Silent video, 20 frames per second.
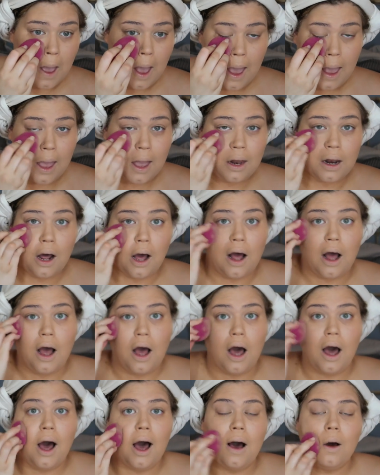and
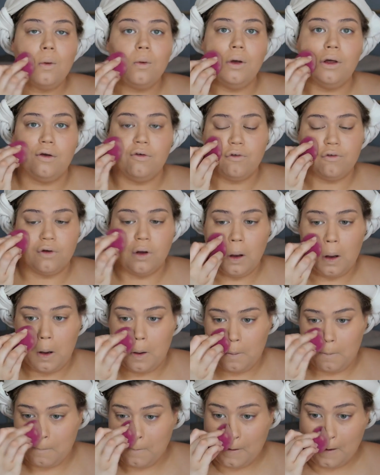I went
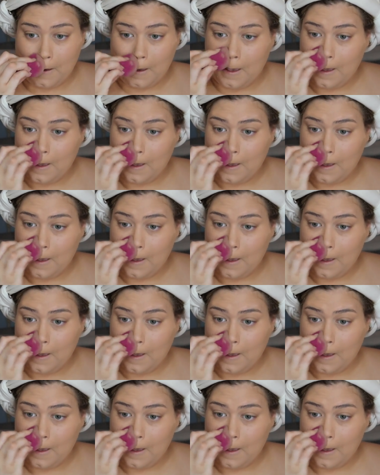from